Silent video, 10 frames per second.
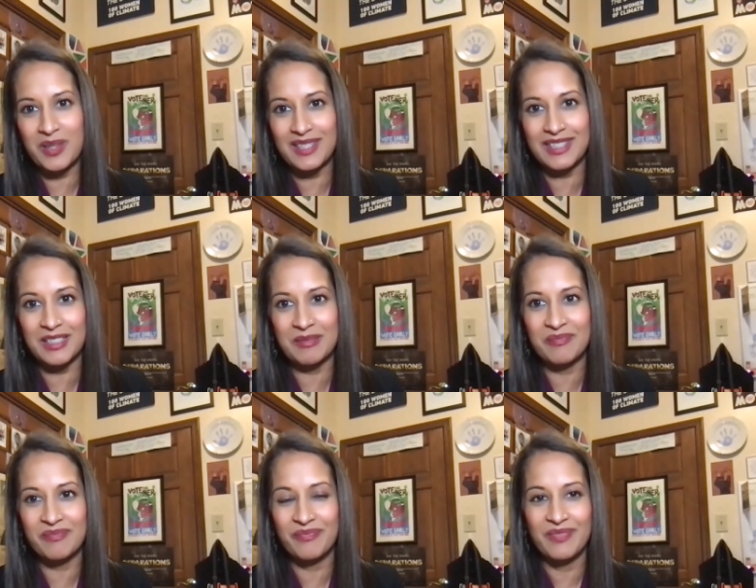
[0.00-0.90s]

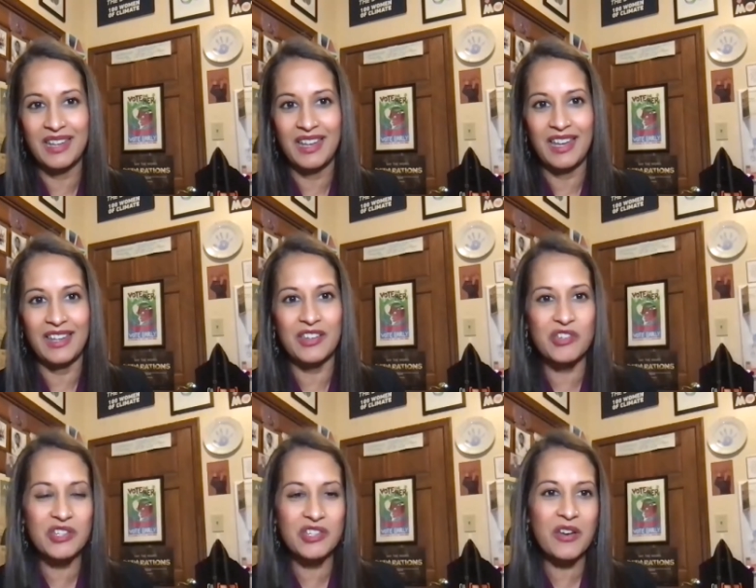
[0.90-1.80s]
wisdom. And so I
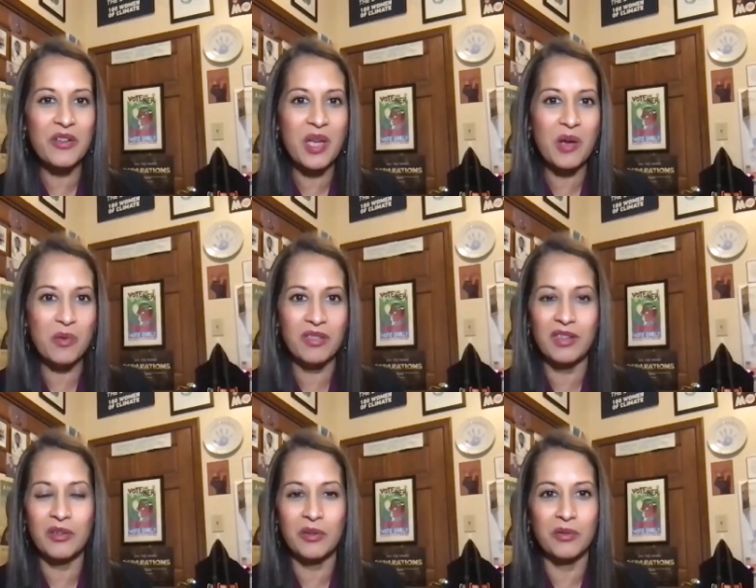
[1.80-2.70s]
just share that with
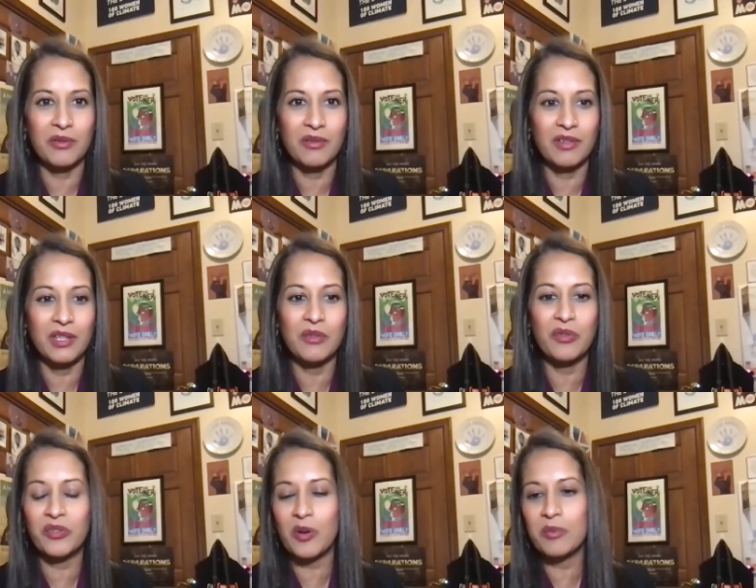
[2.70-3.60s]
you. You have
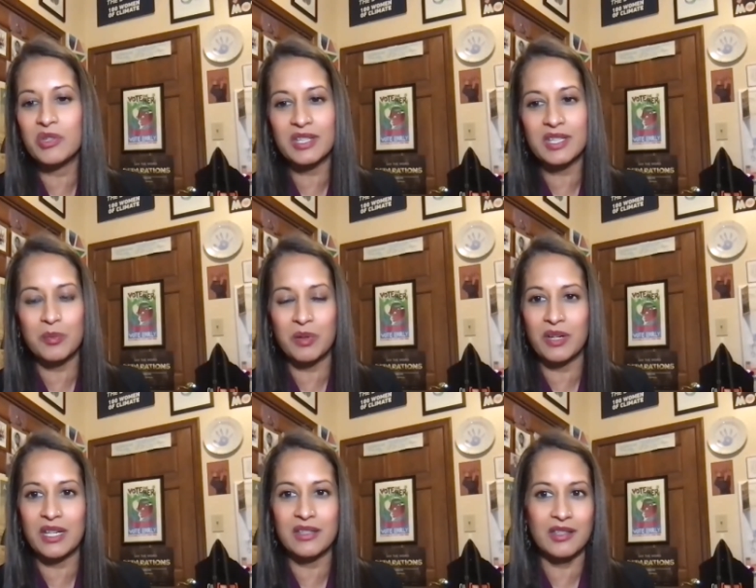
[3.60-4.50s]
so much
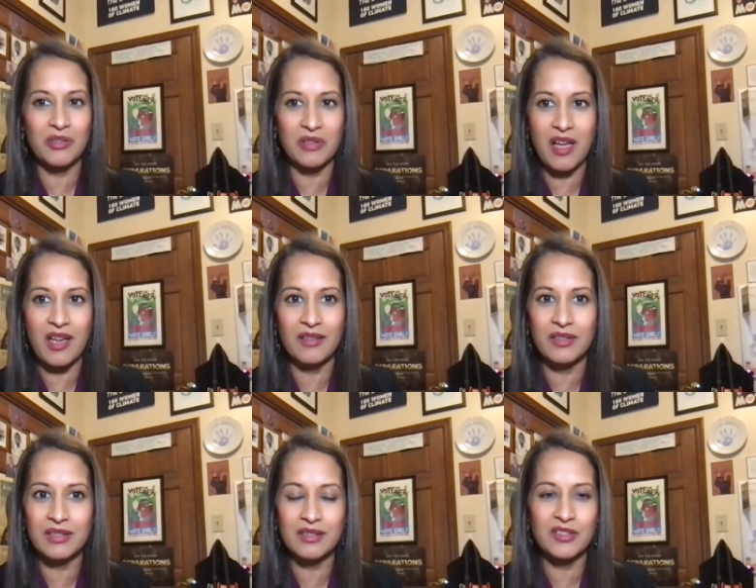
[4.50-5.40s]
experience in your
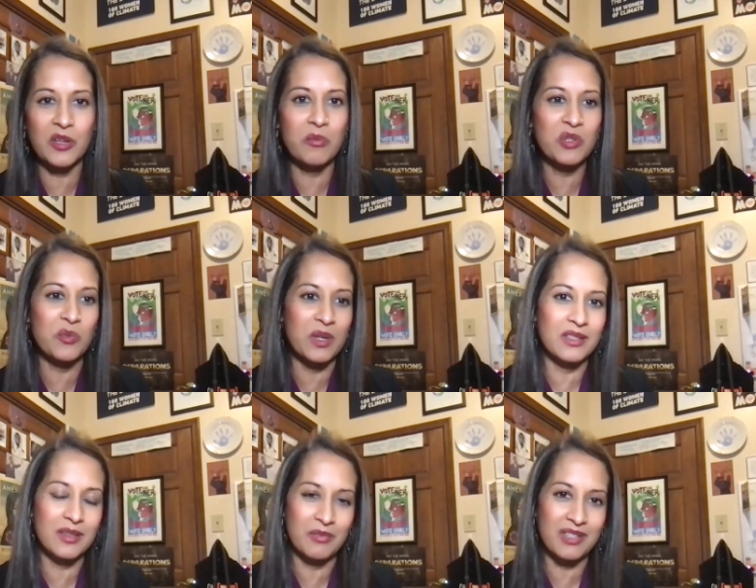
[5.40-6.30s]
lives, so much
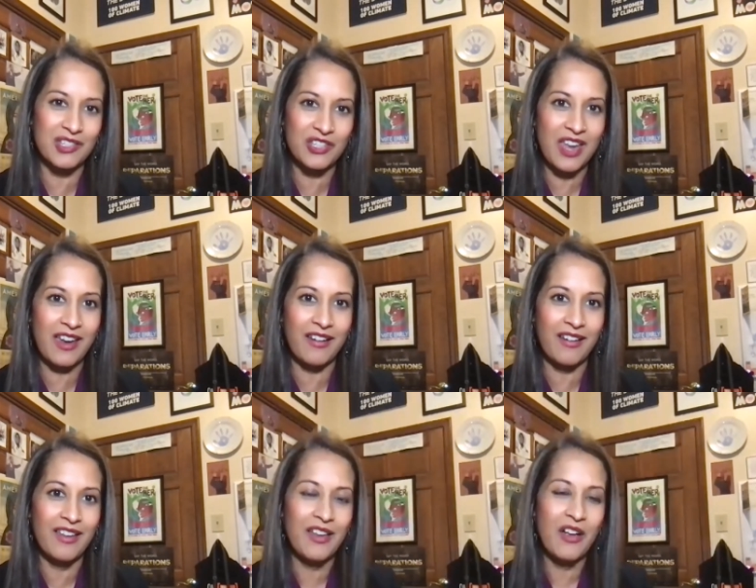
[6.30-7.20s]
wisdom to
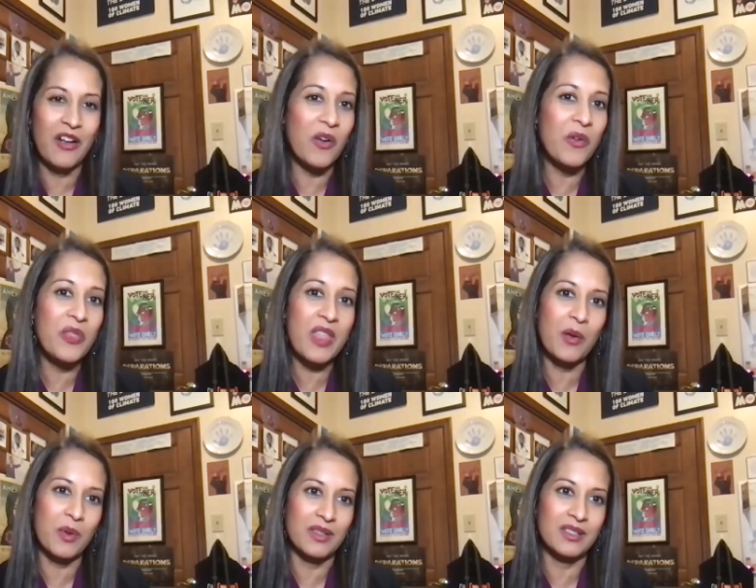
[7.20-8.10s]
share. Own
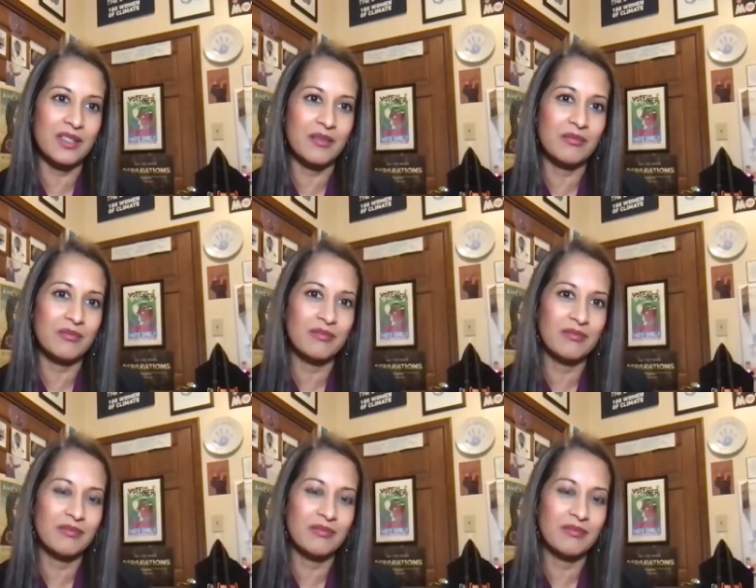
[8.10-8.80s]
that wisdom.